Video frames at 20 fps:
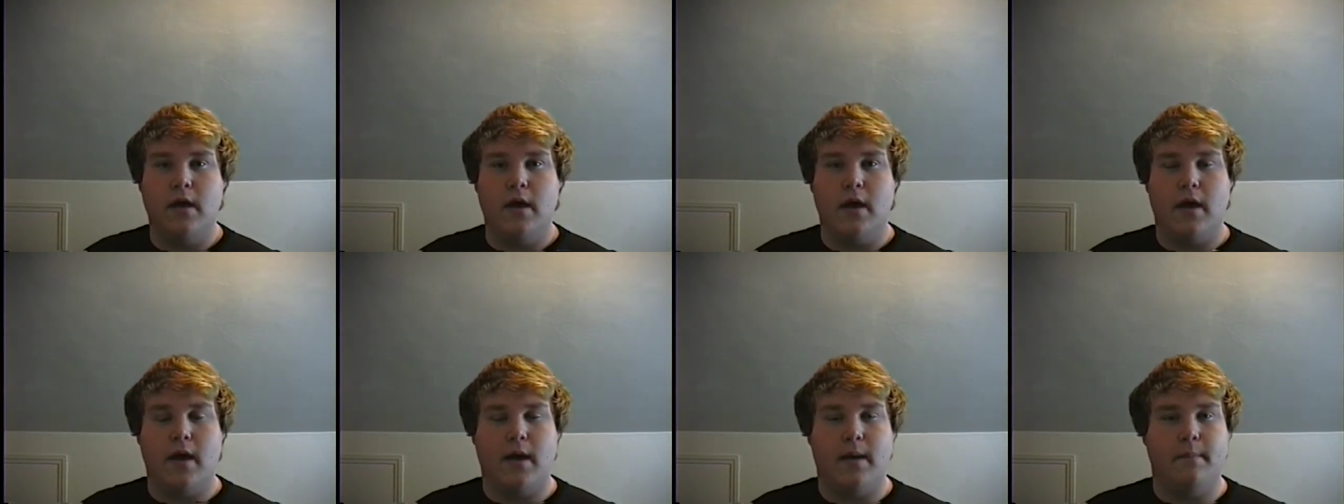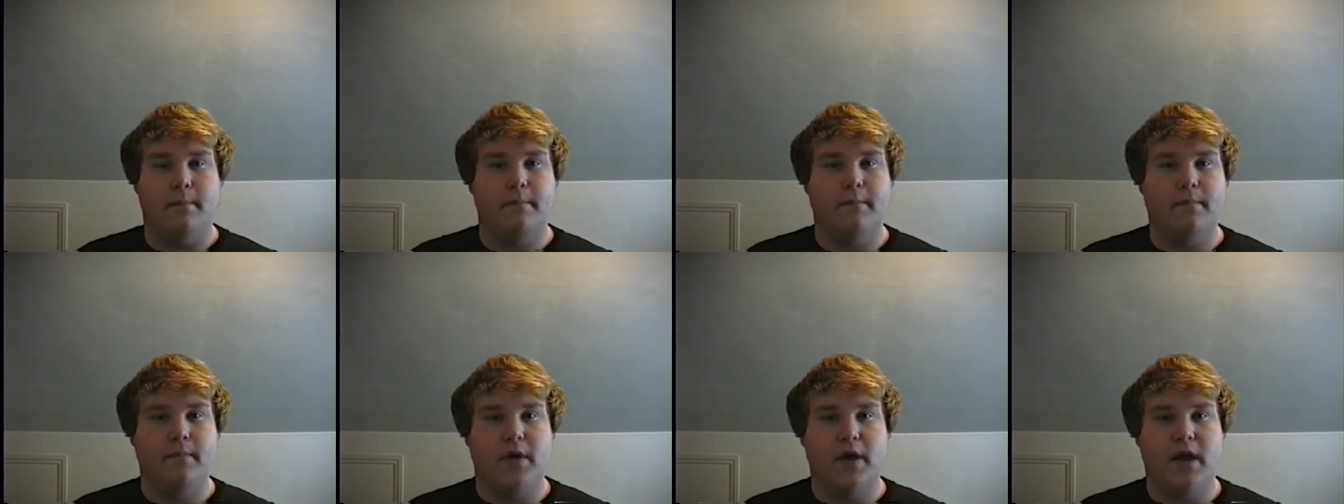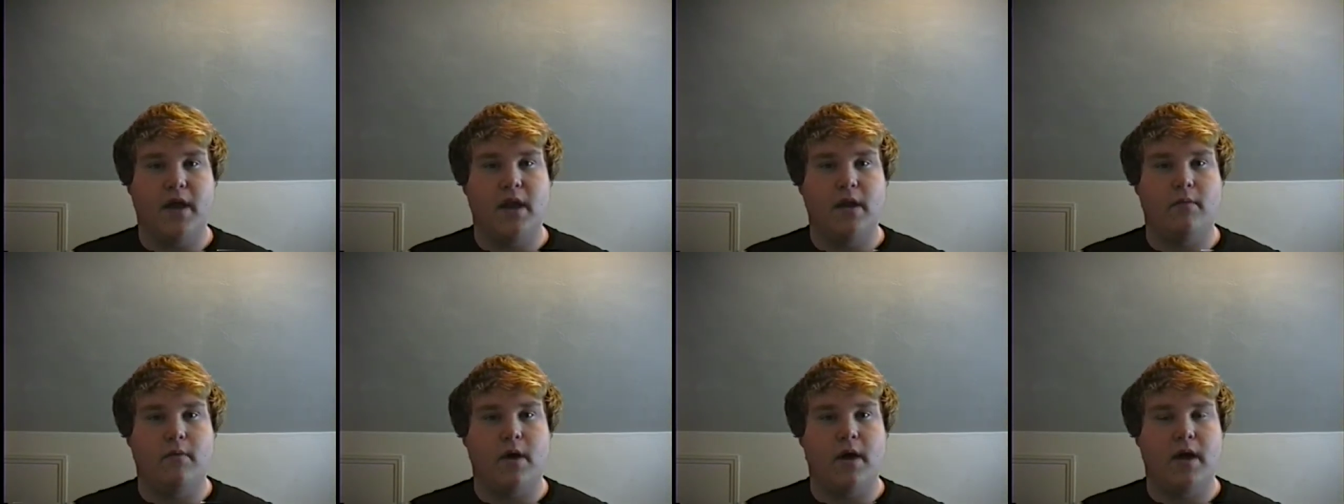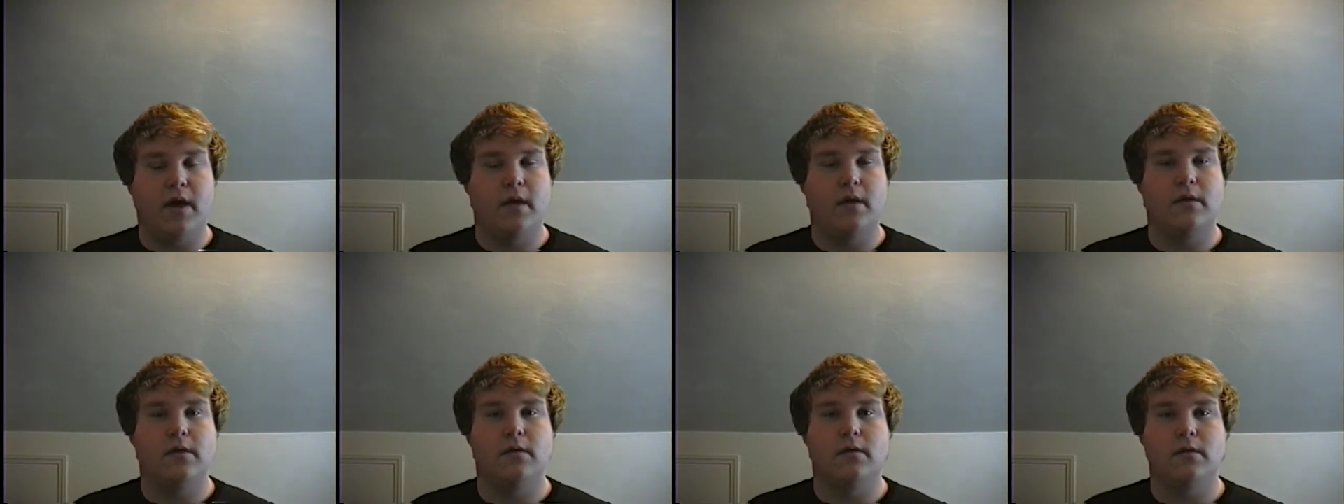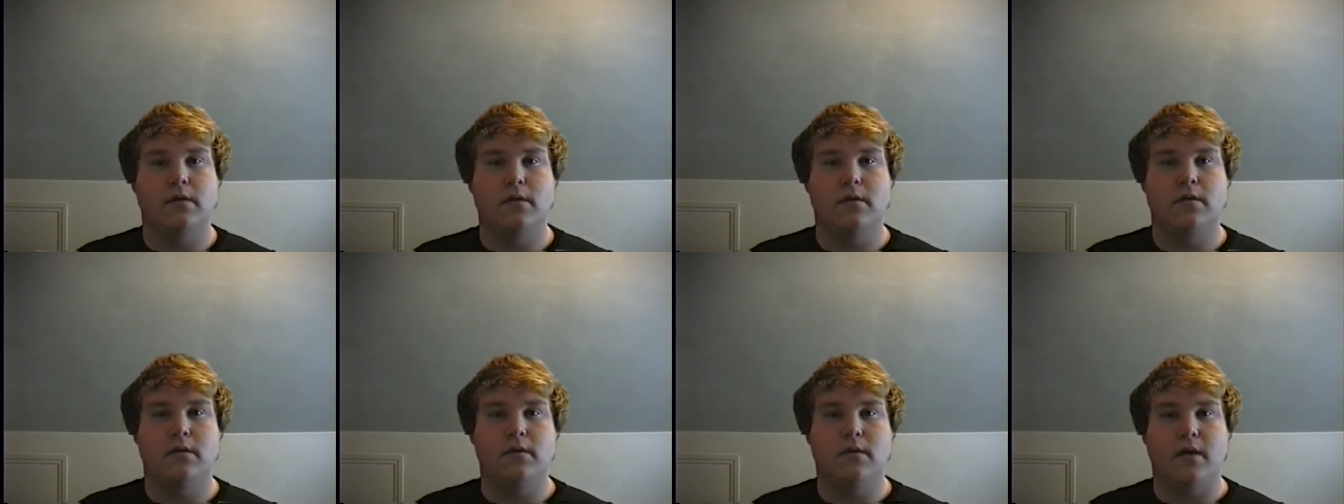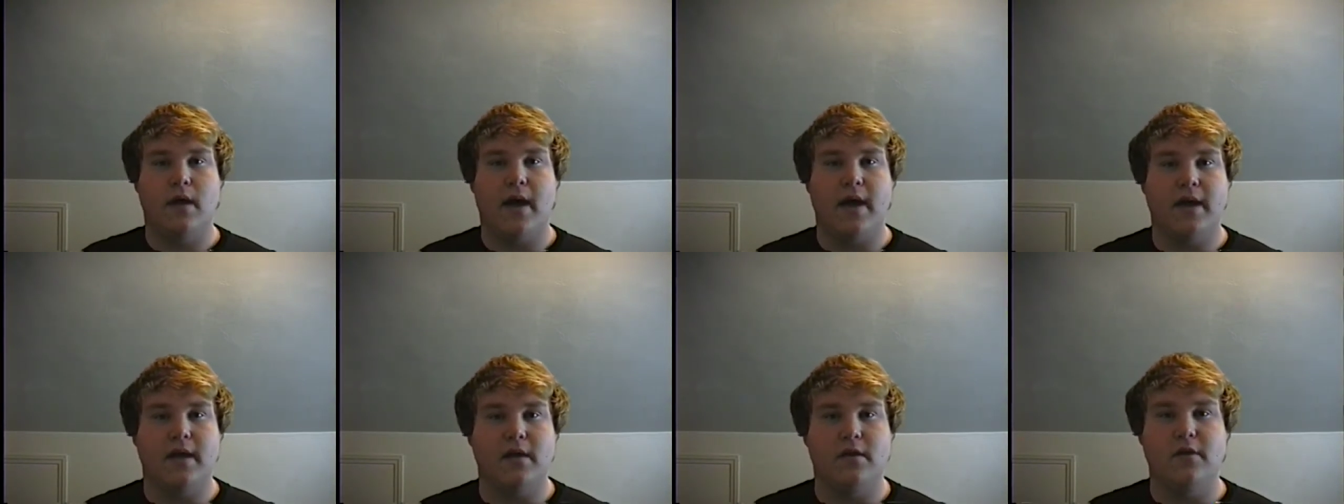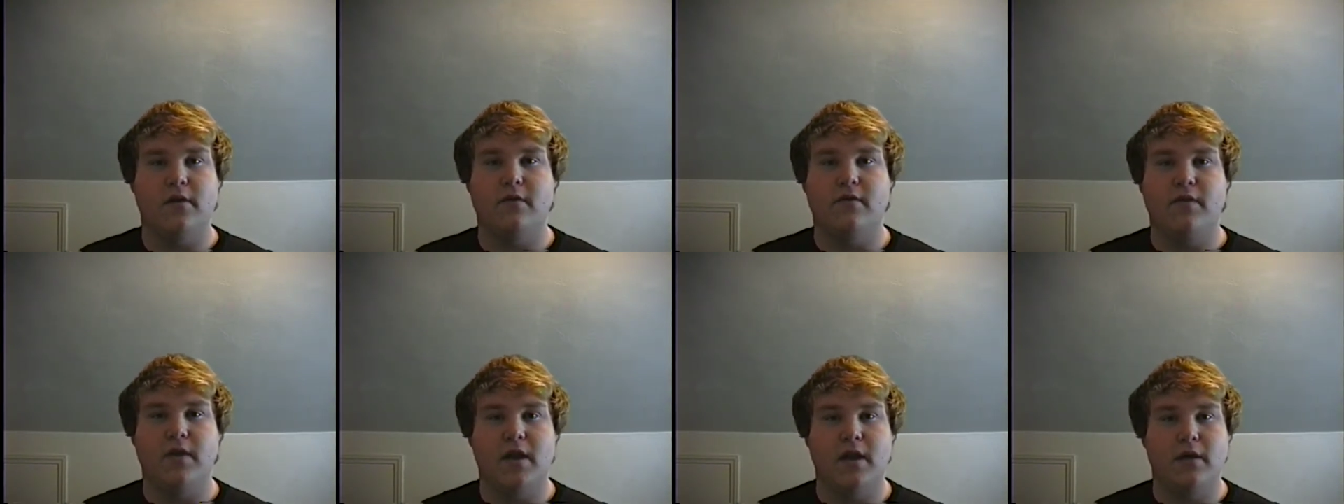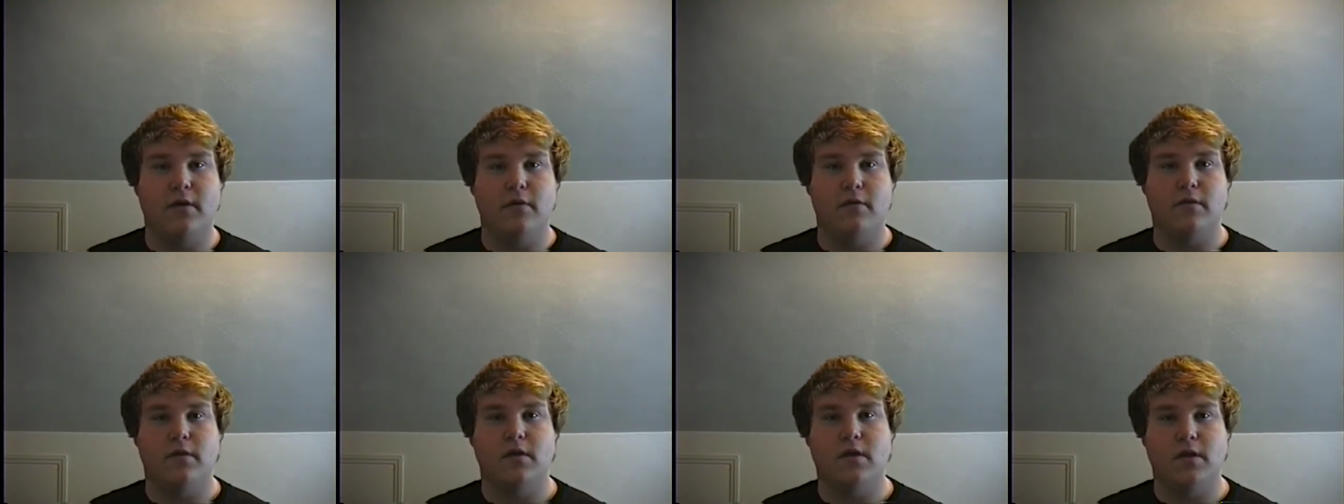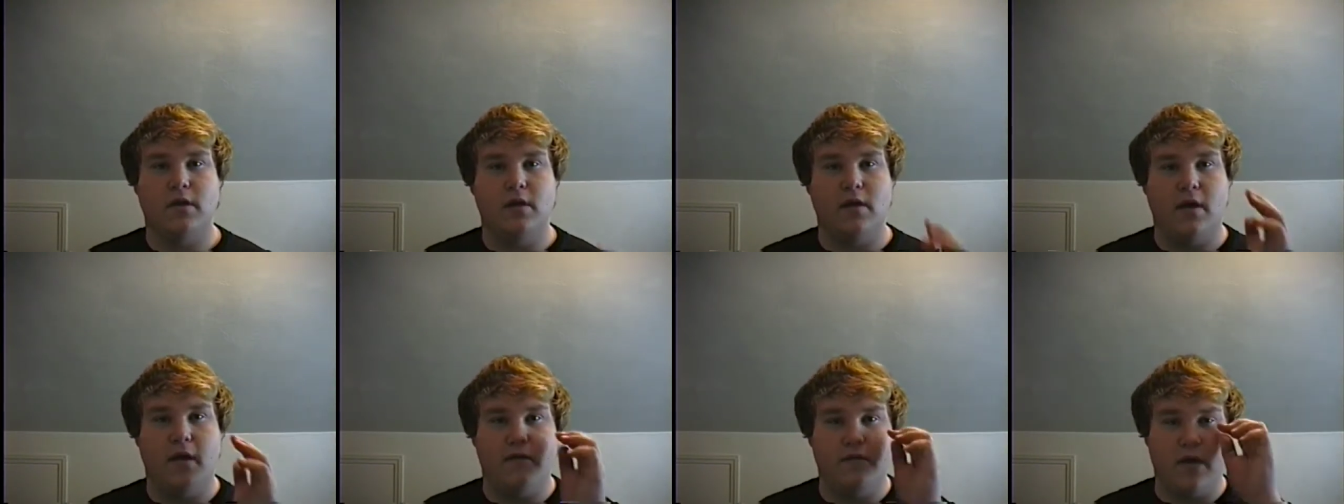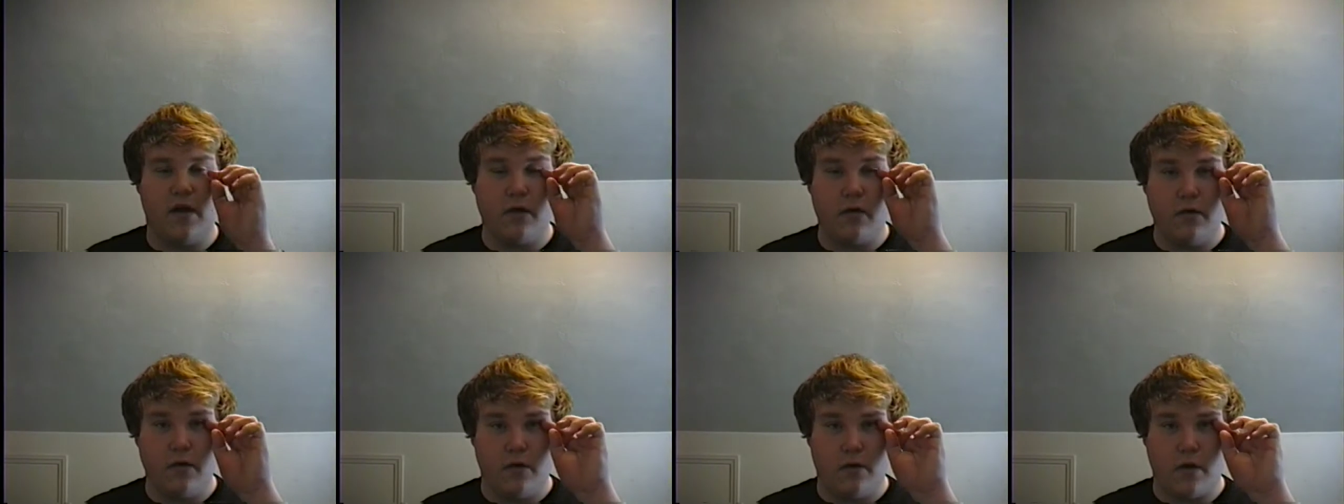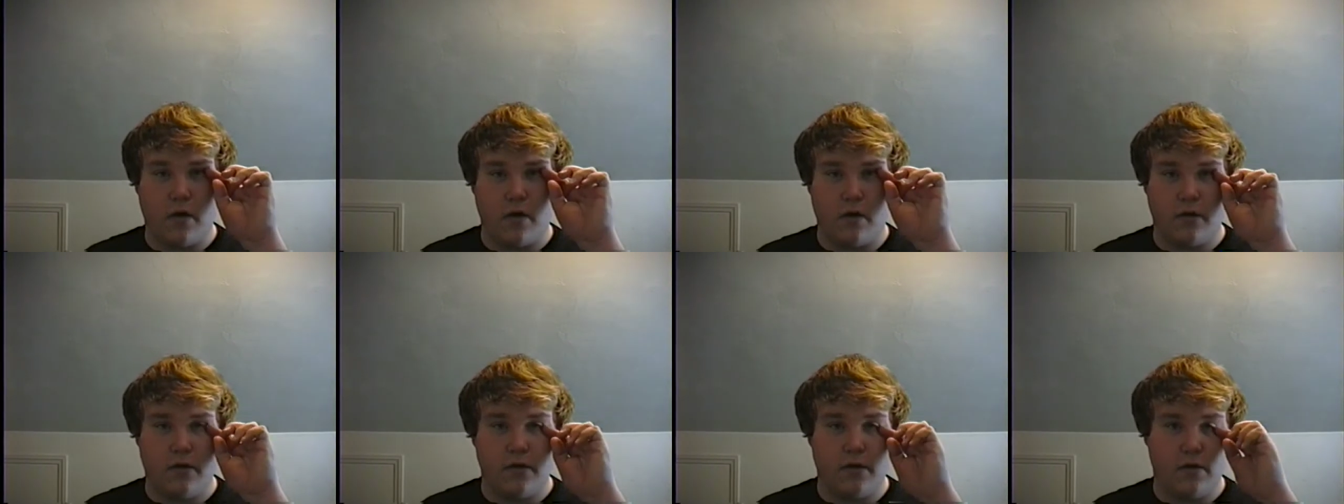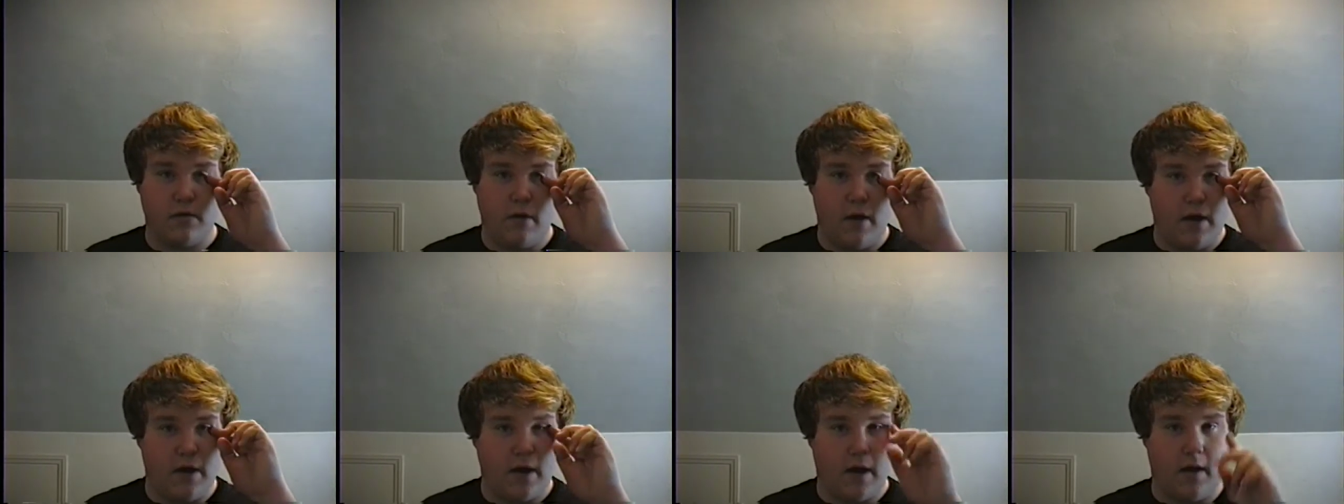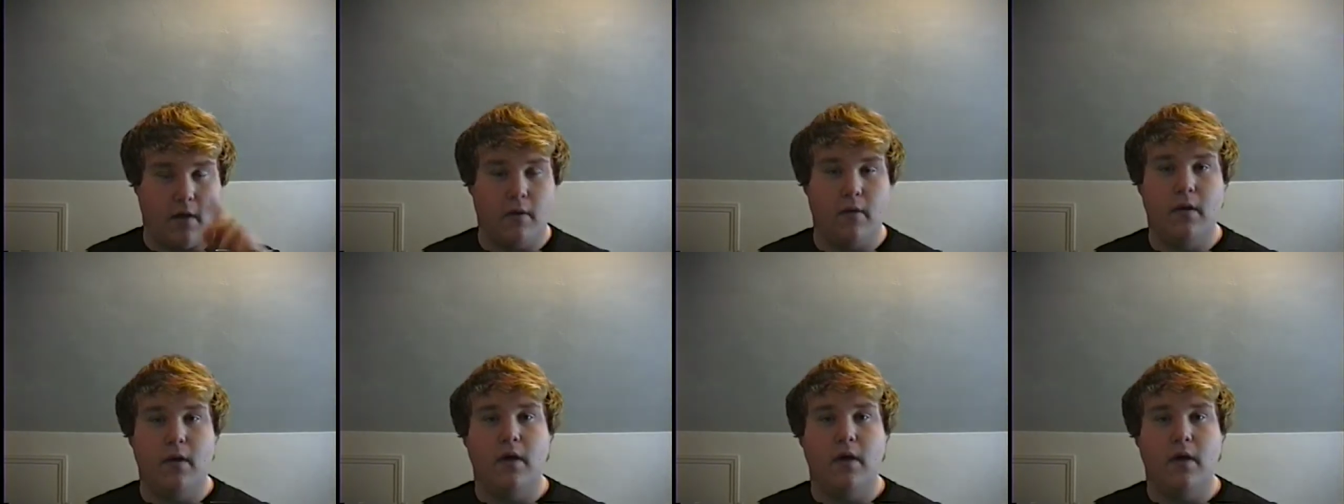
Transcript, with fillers: Um, but anyway, I can do videos of the other two cars right now.